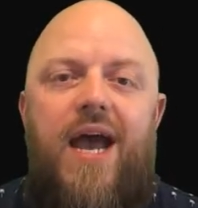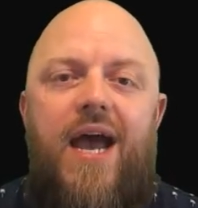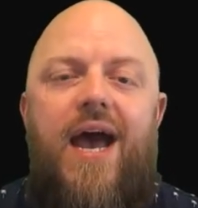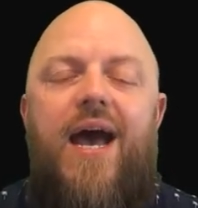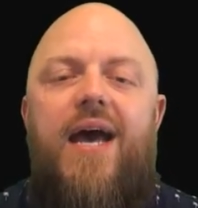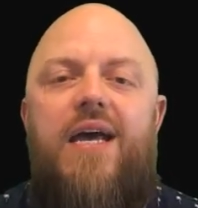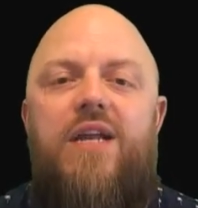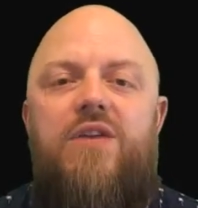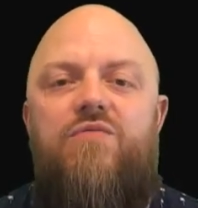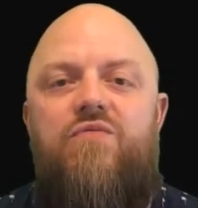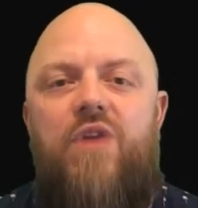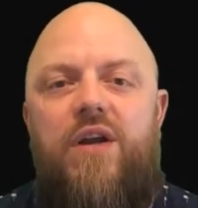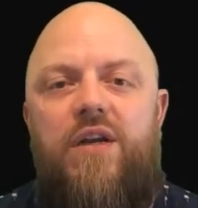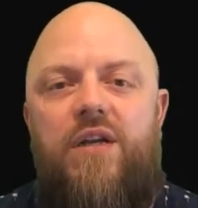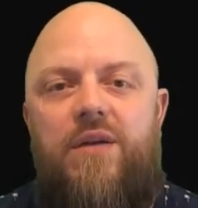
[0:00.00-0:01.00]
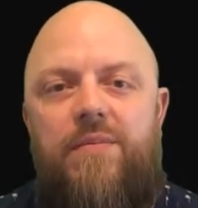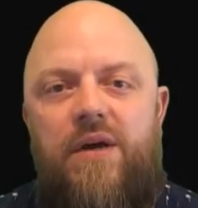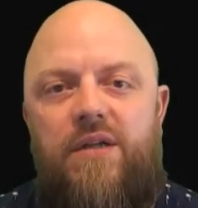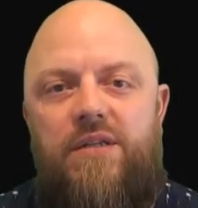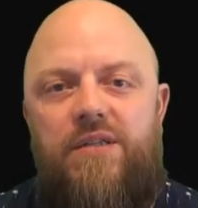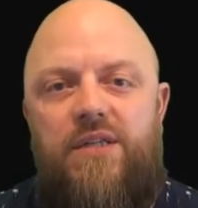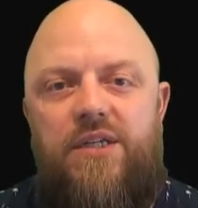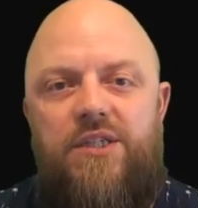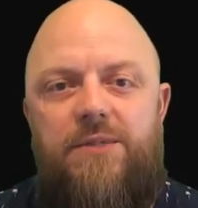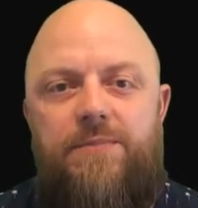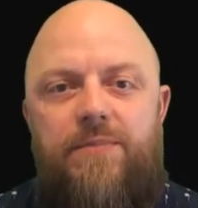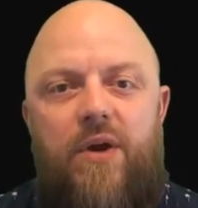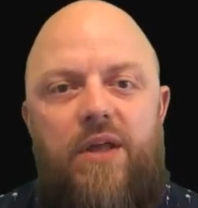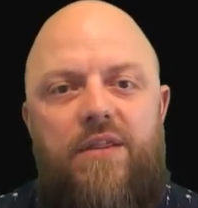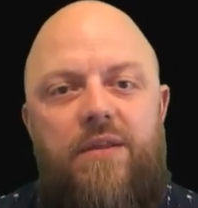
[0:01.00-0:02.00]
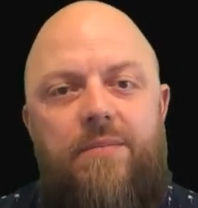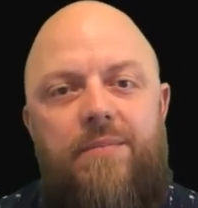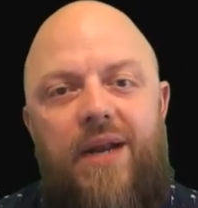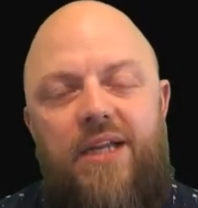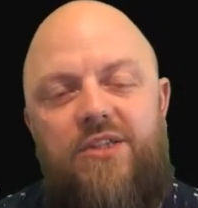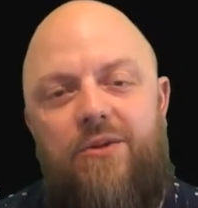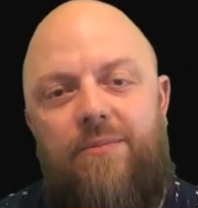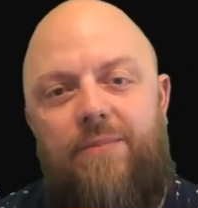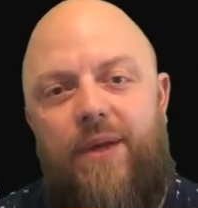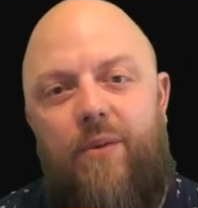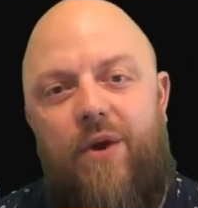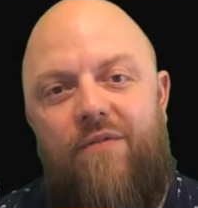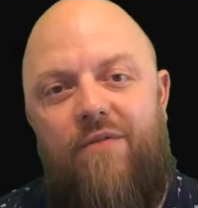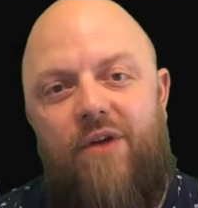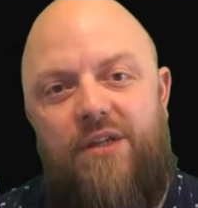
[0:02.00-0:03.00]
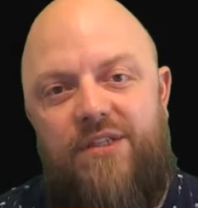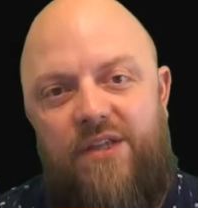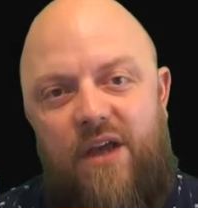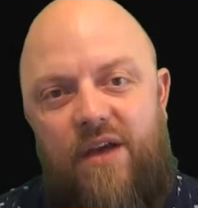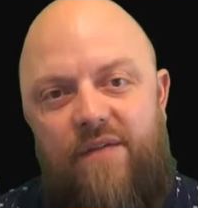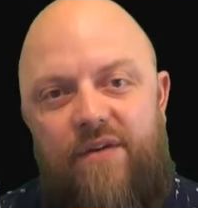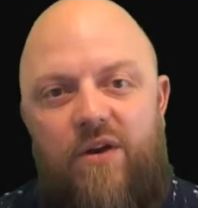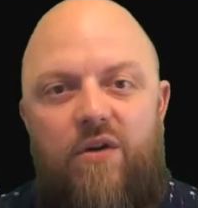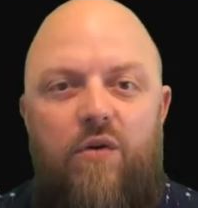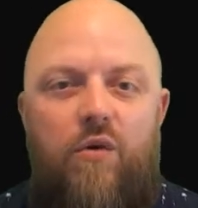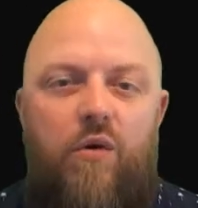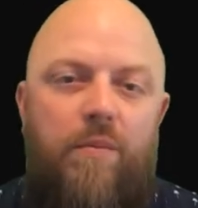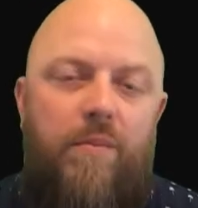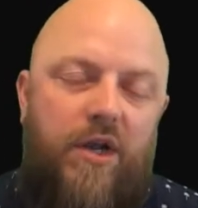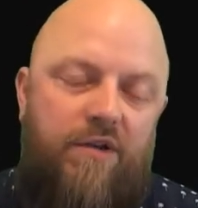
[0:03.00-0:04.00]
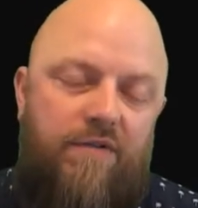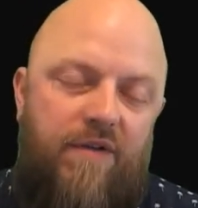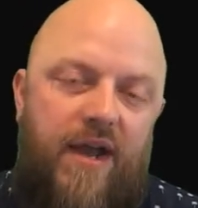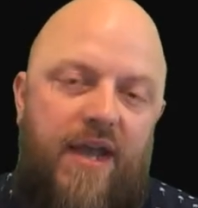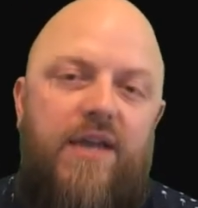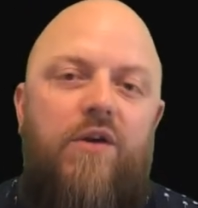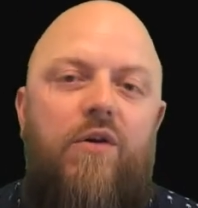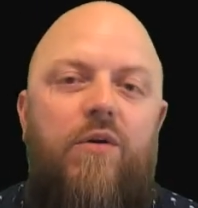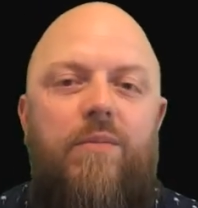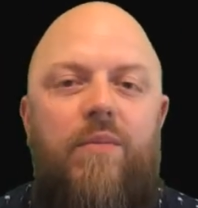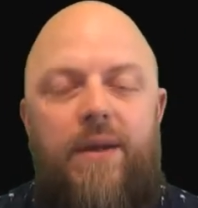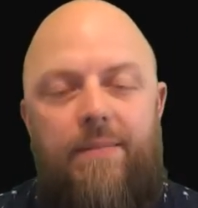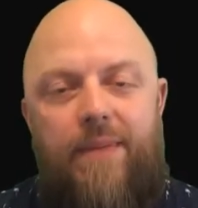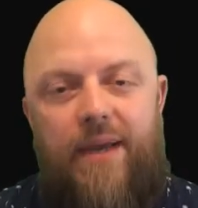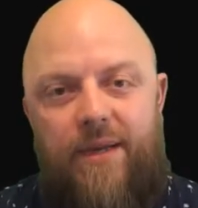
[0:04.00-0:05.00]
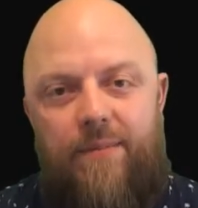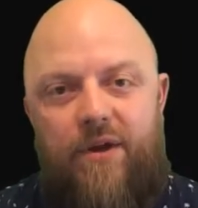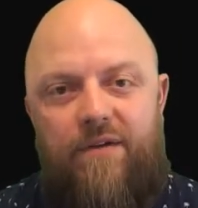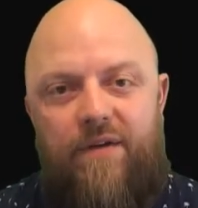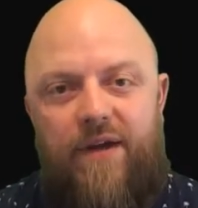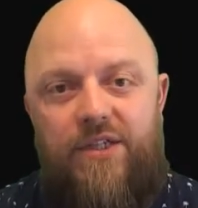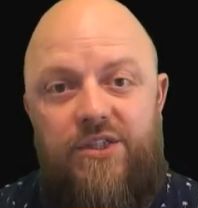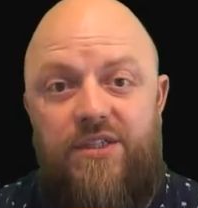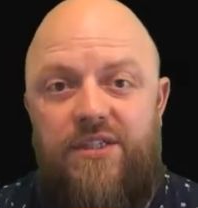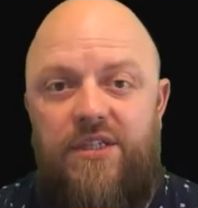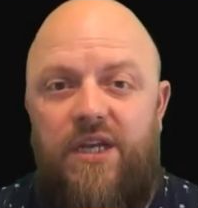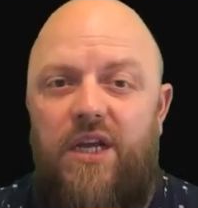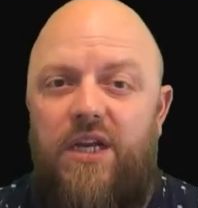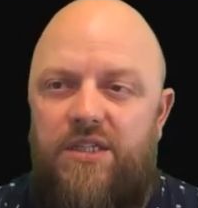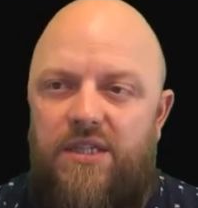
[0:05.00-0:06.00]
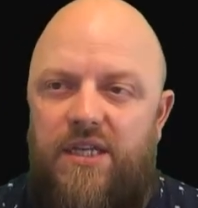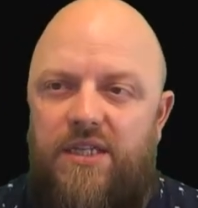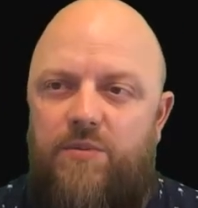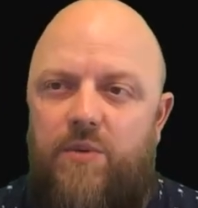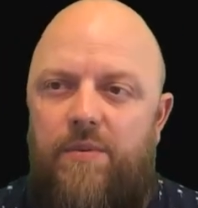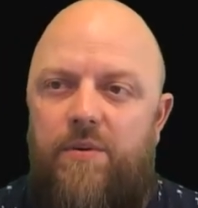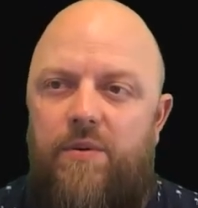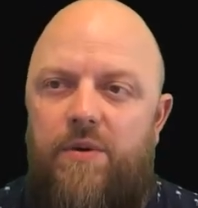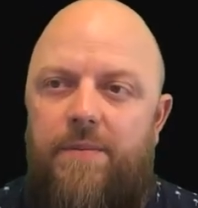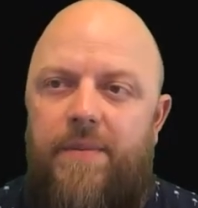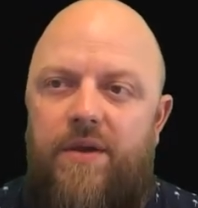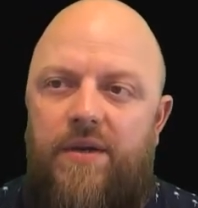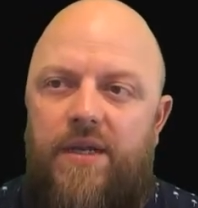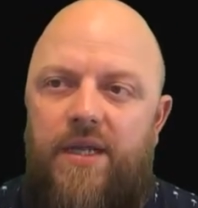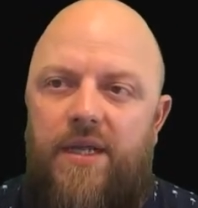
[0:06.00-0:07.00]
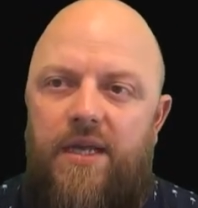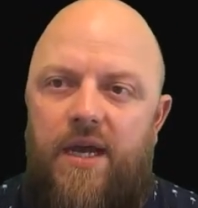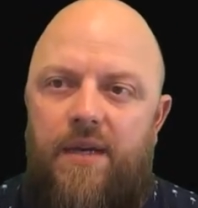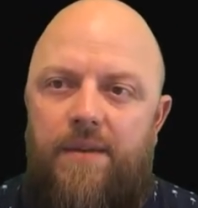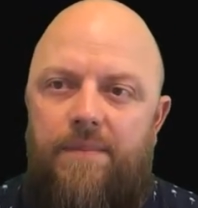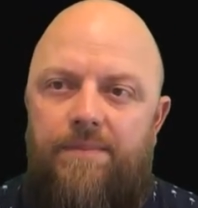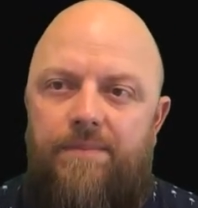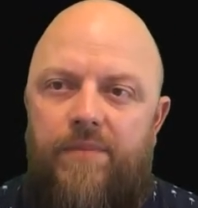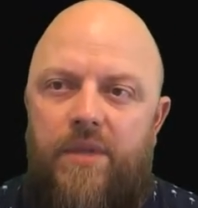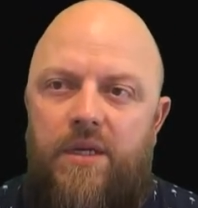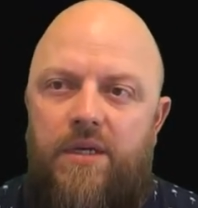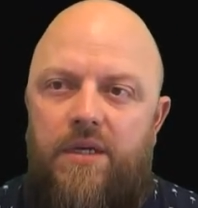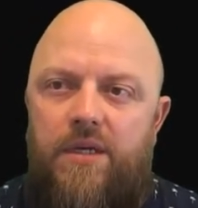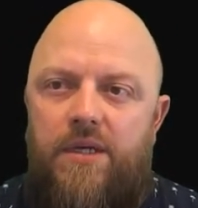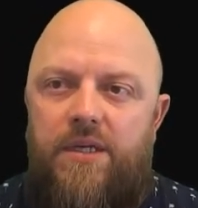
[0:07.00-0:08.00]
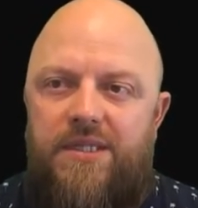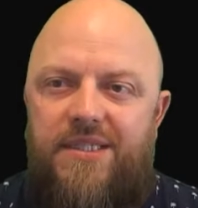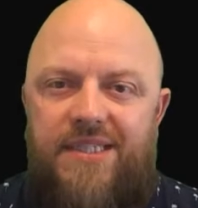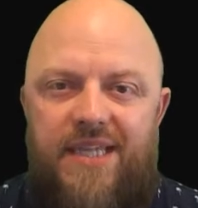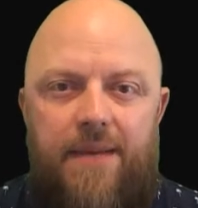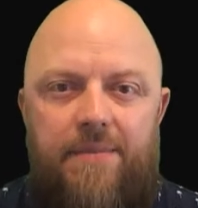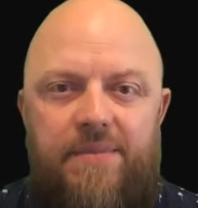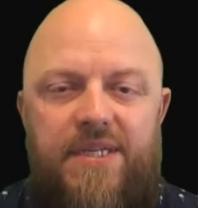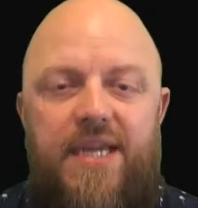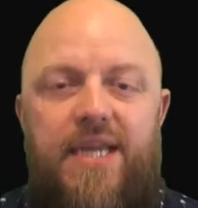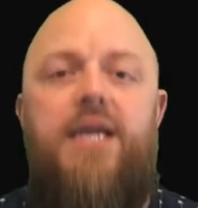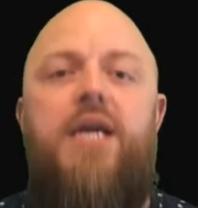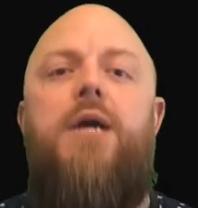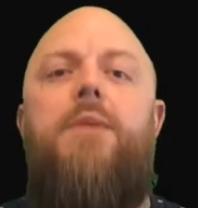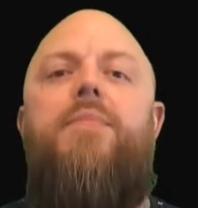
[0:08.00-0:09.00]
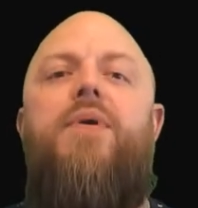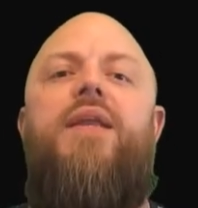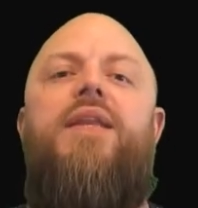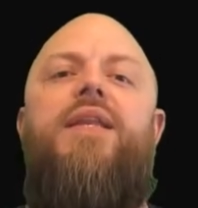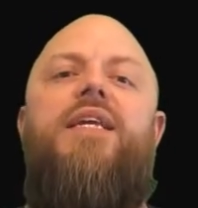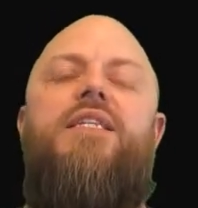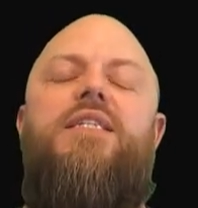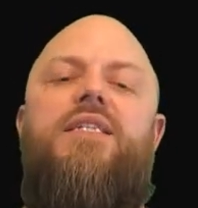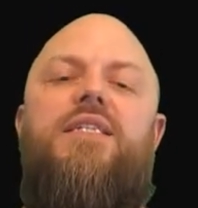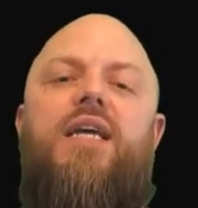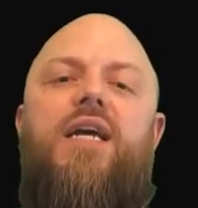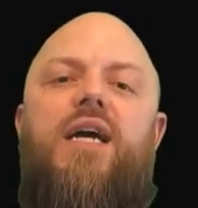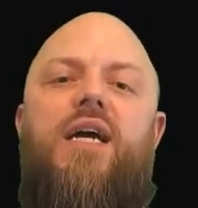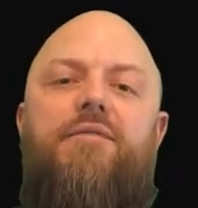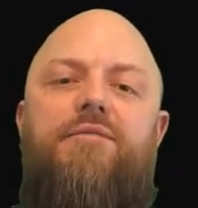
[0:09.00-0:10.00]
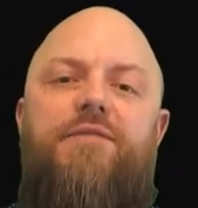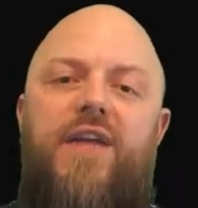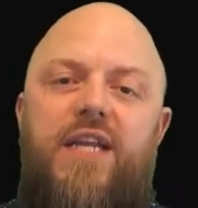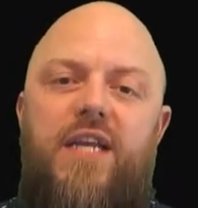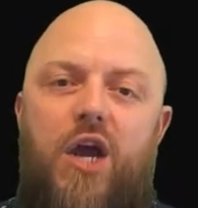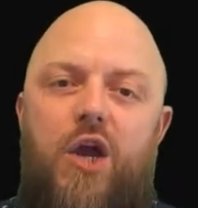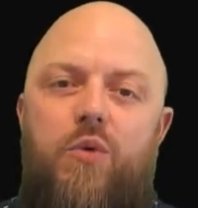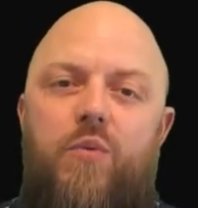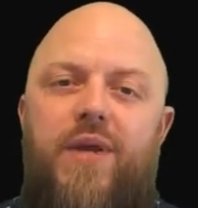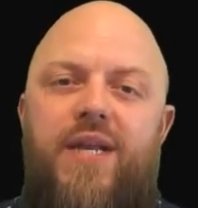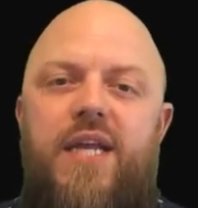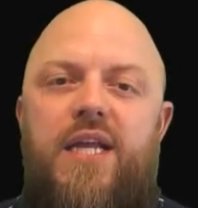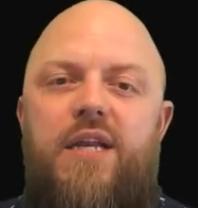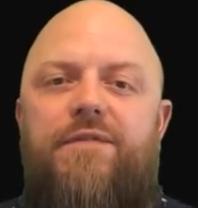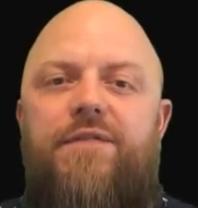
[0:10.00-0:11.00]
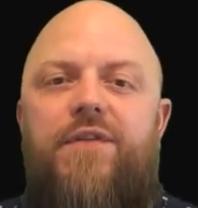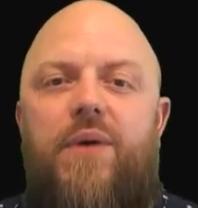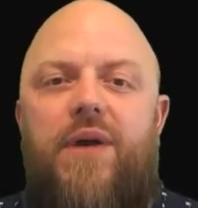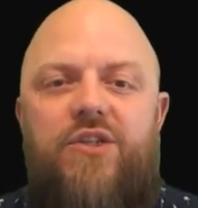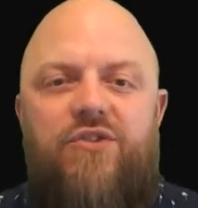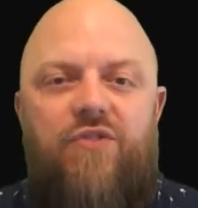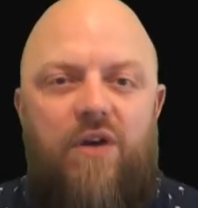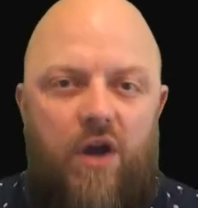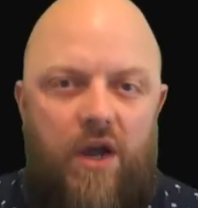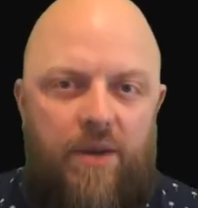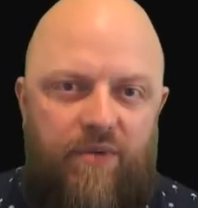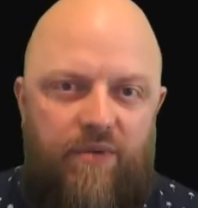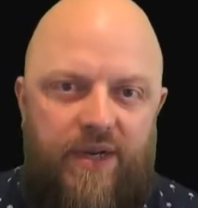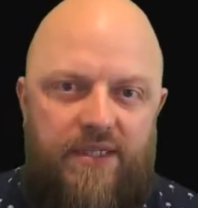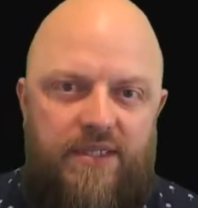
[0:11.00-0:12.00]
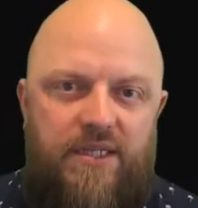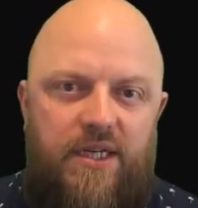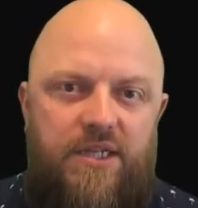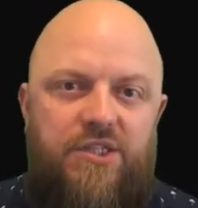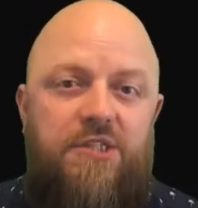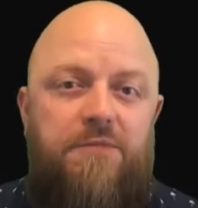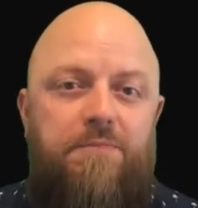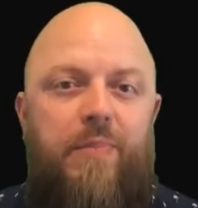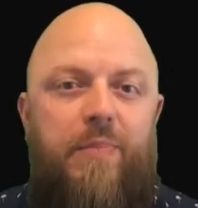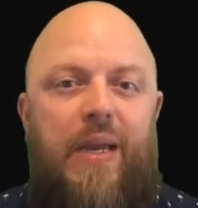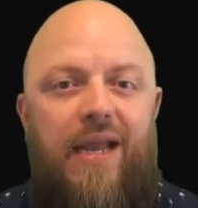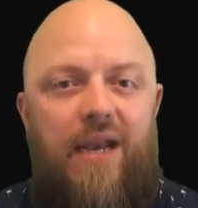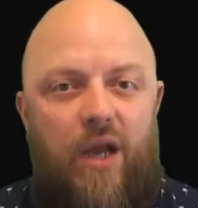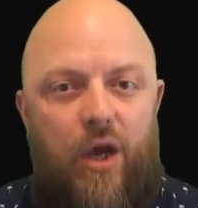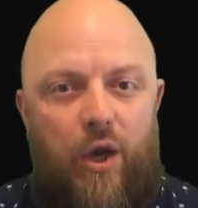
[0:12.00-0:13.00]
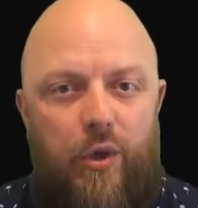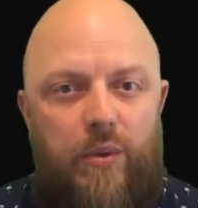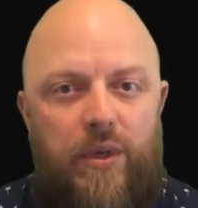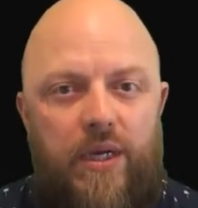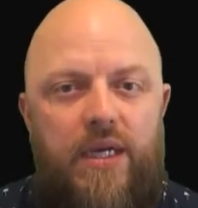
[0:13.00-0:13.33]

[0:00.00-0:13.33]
and run commands such as python manage.py run server, or migrate, or make migrations. So that's where we want to be on the CMD. But in this video, we need a few extra libraries such as Pillow,